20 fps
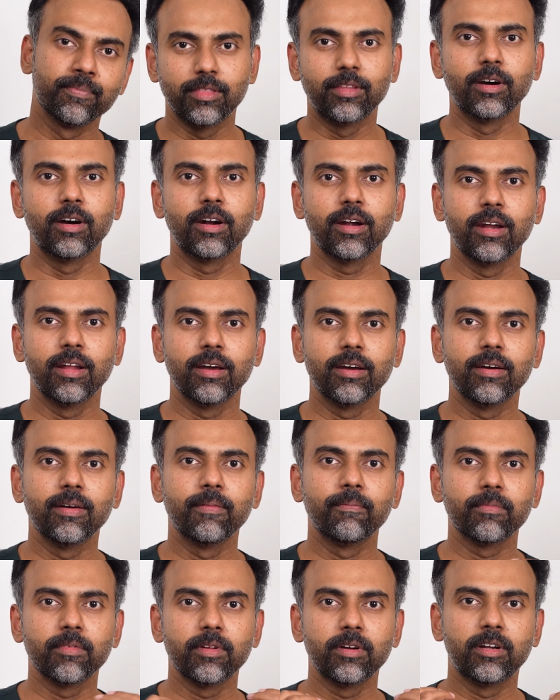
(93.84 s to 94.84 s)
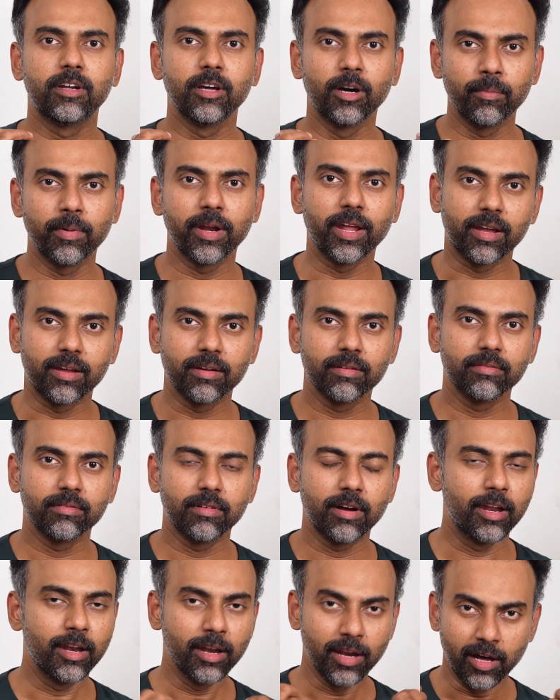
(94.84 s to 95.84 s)
Third, turmeric.
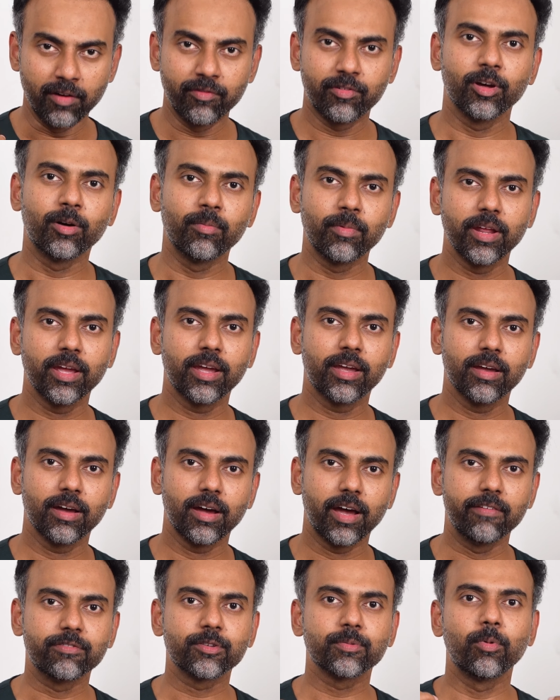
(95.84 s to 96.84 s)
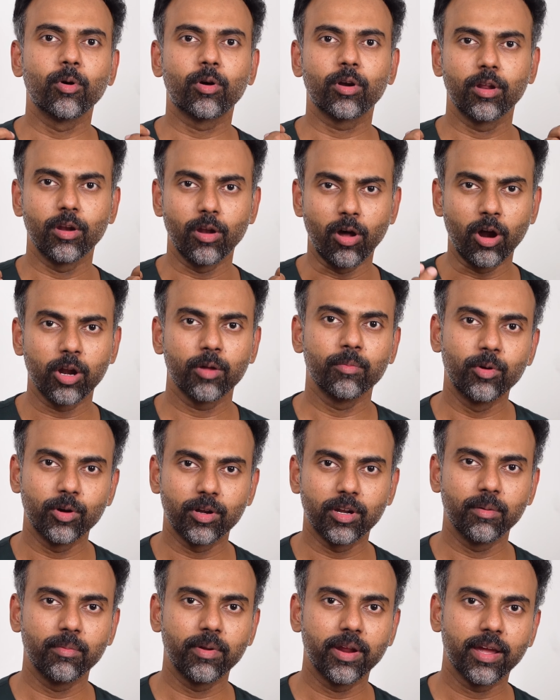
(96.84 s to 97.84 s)
I love turmeric. I've spoken a lot
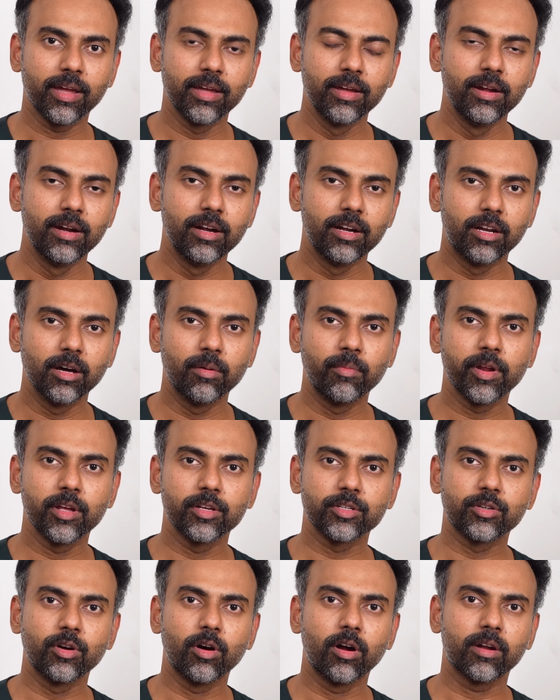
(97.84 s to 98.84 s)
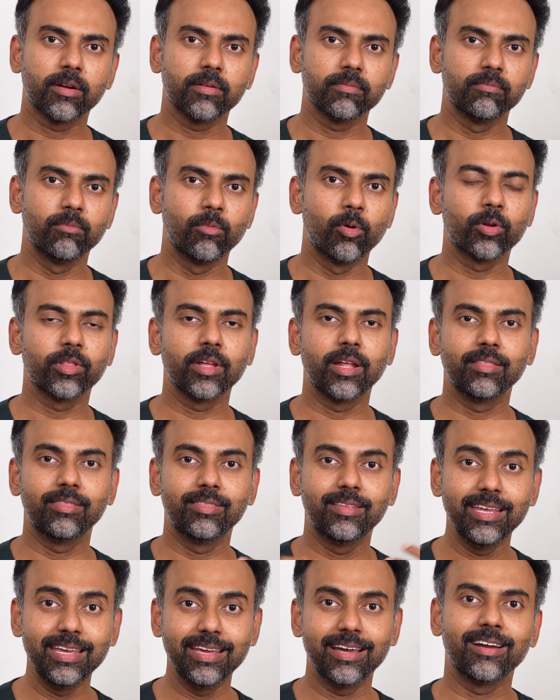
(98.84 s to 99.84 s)
about turmeric. Turmeric has got more than
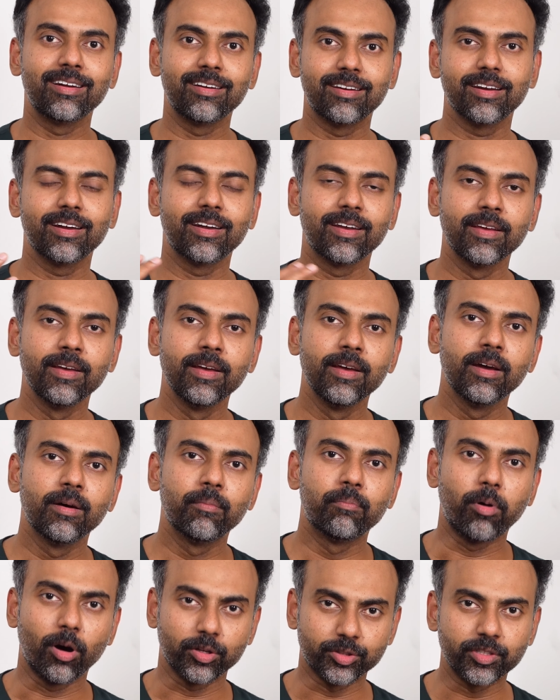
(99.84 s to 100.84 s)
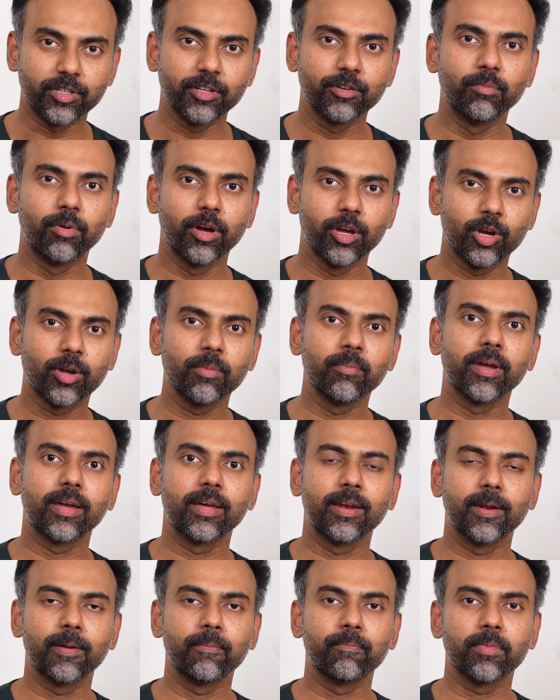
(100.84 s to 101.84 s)
300 positive
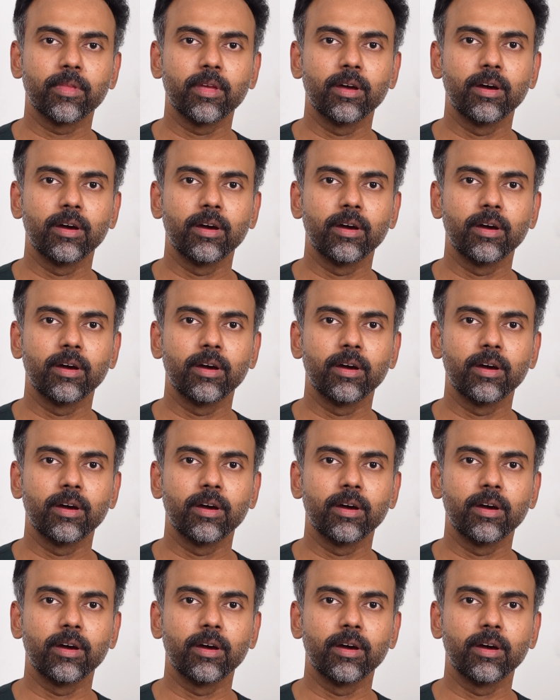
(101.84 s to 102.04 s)
biochemical